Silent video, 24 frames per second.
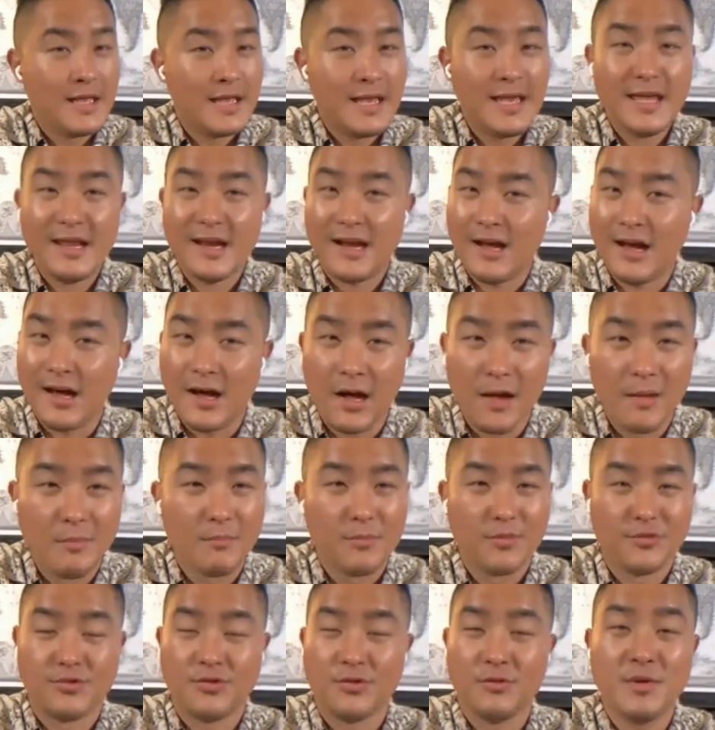it
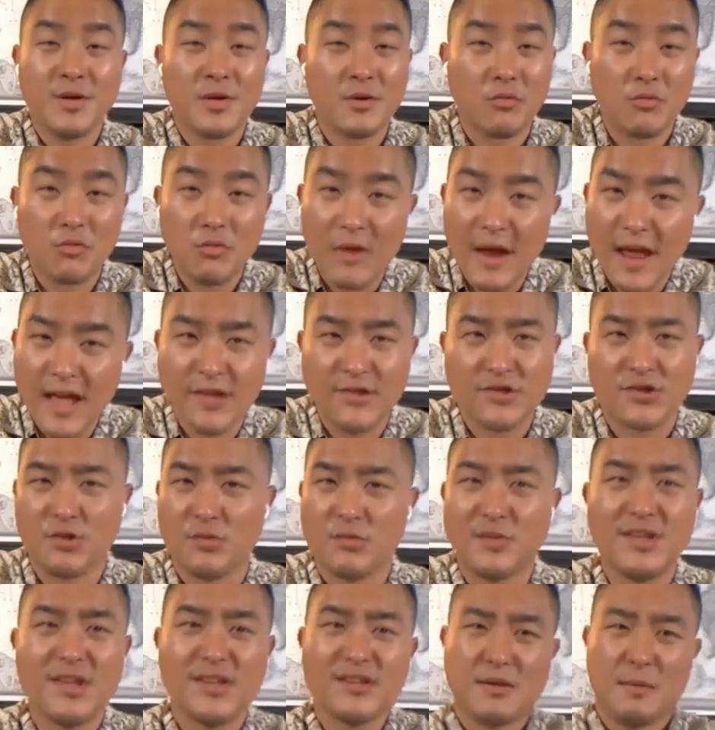humbles you, it wrecks
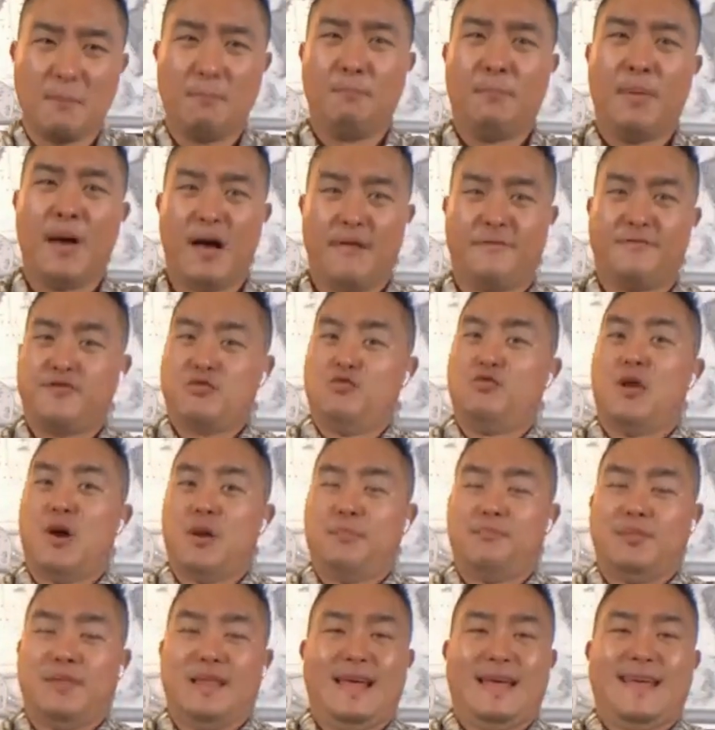you, it doesn't puff you
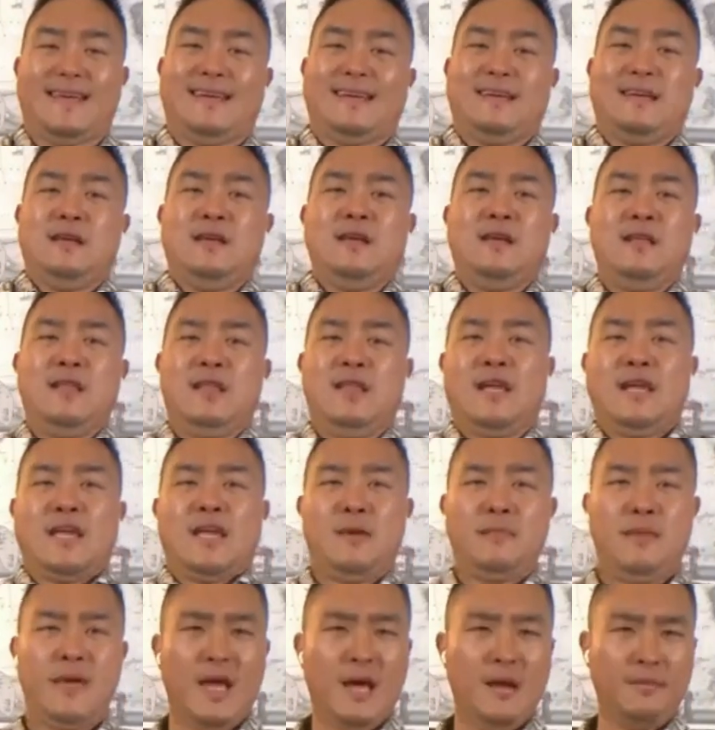up like like
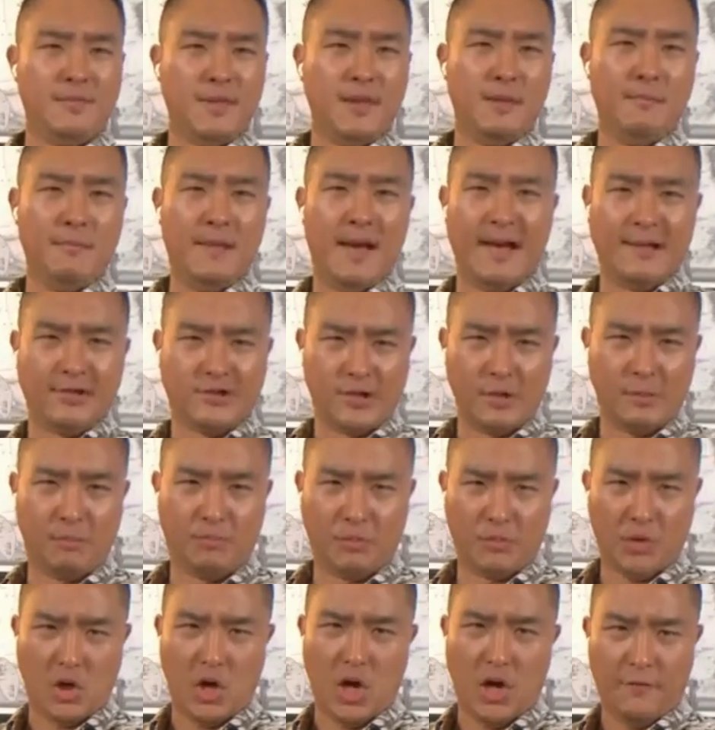I mean I'm the master
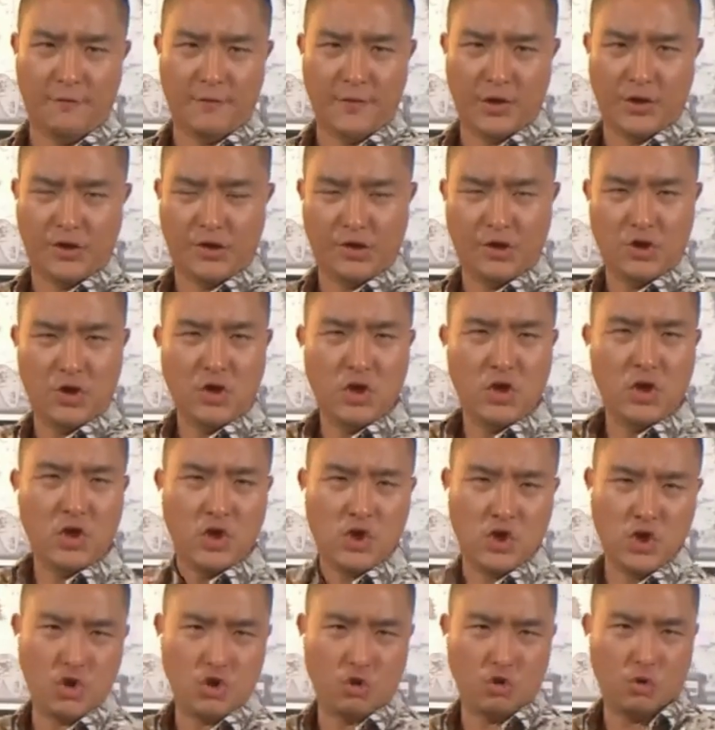prophet,
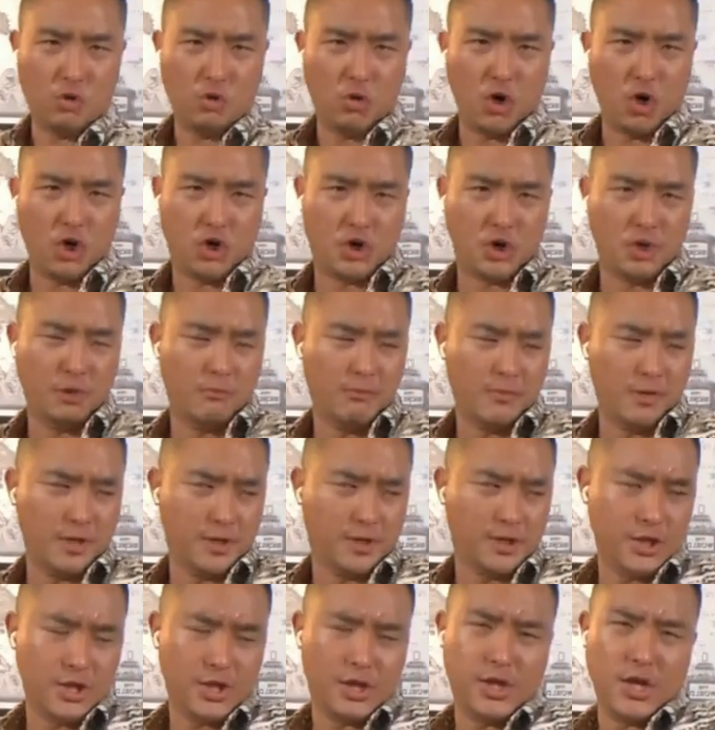you worship
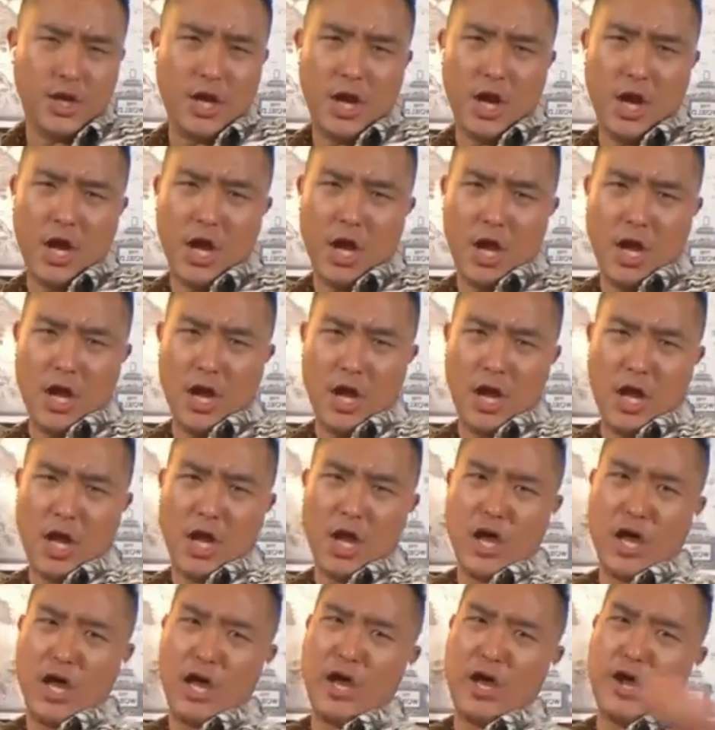me
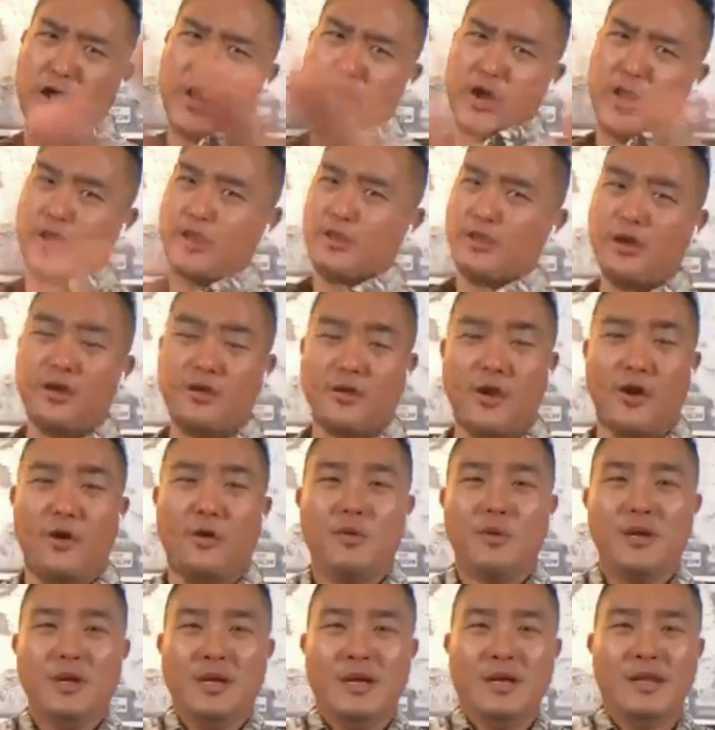today. No,
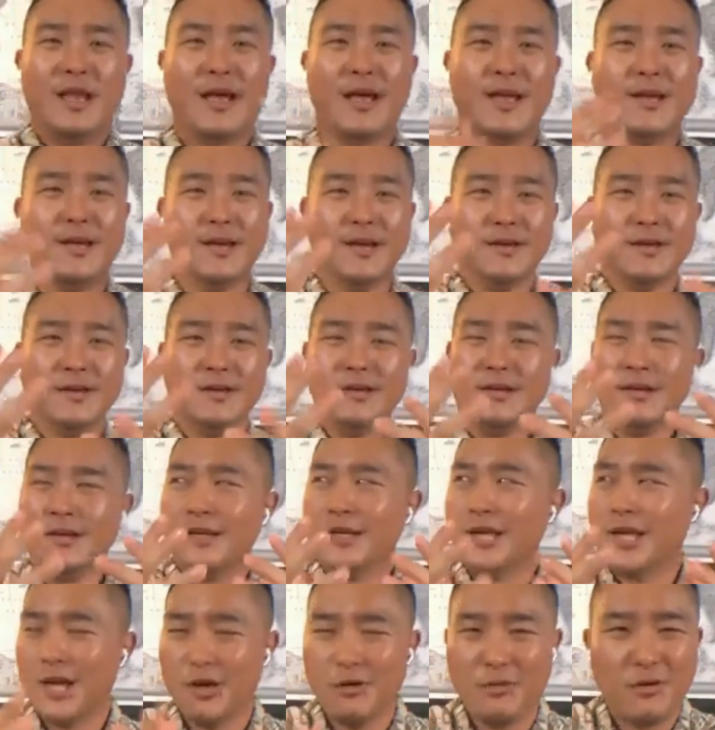no. Like
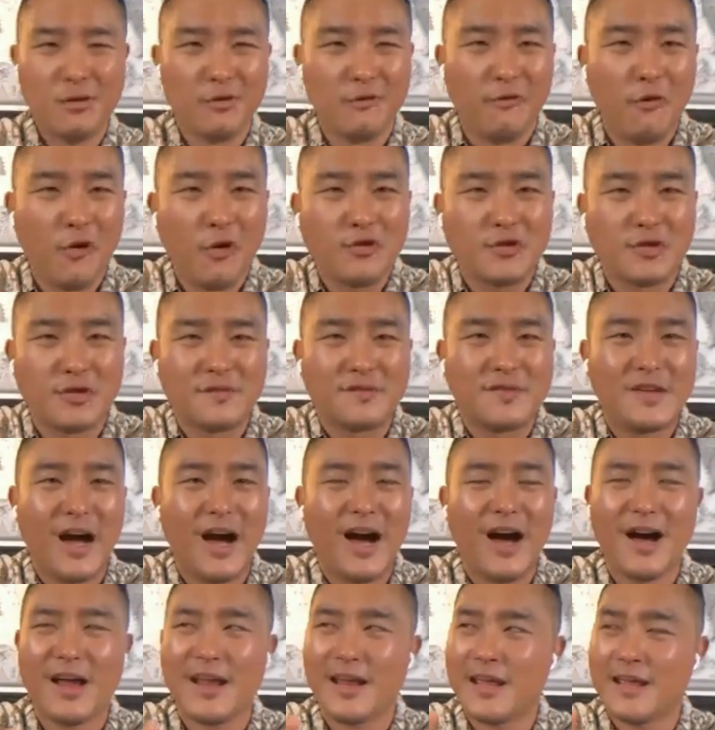hearing the voice of
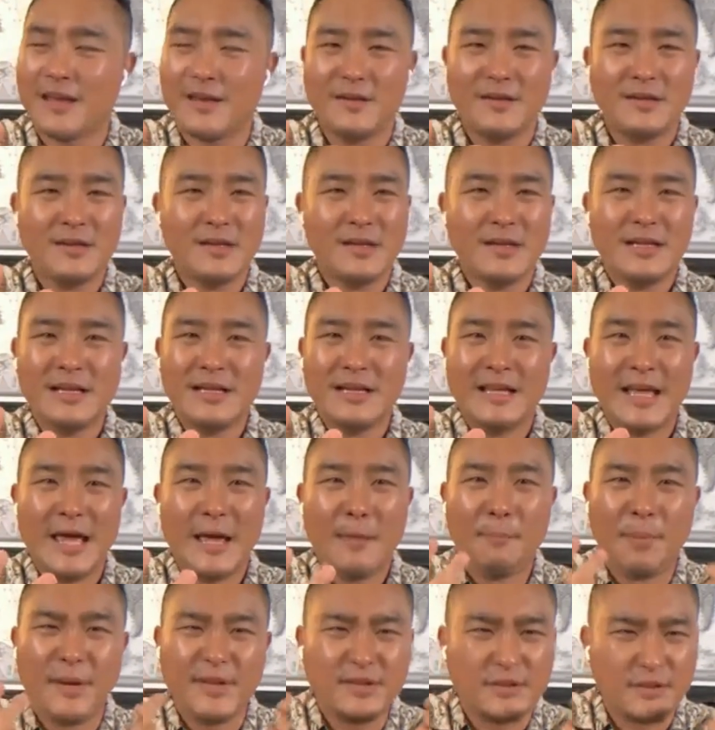God, it
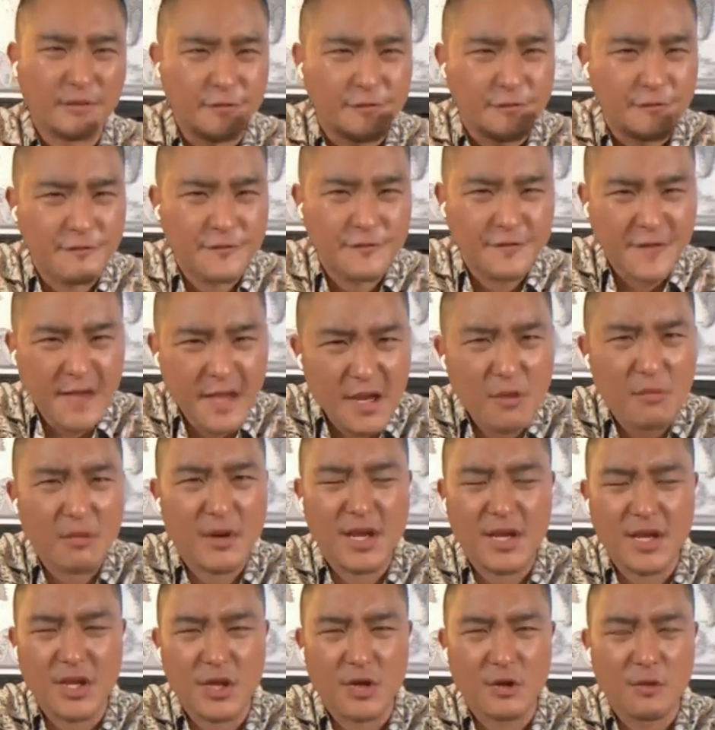it puts a fear
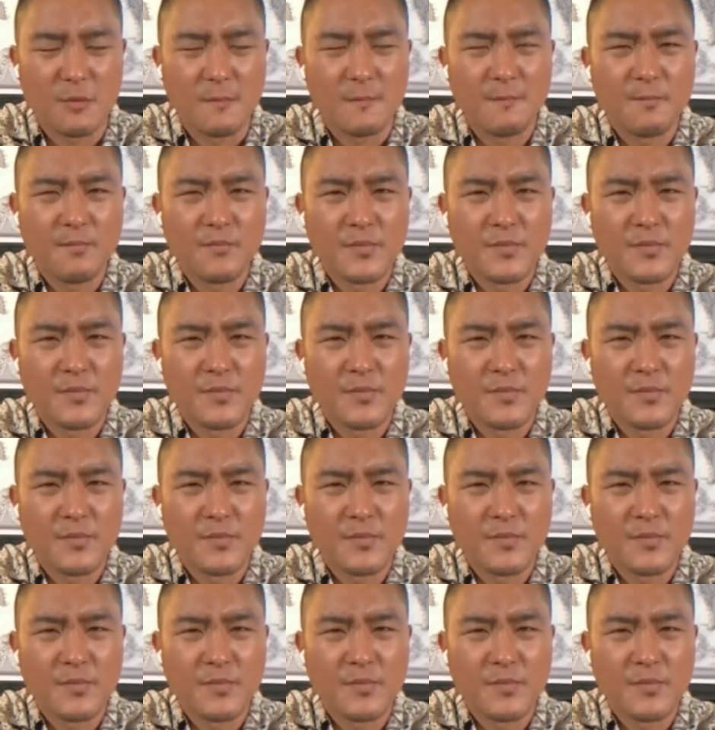in you.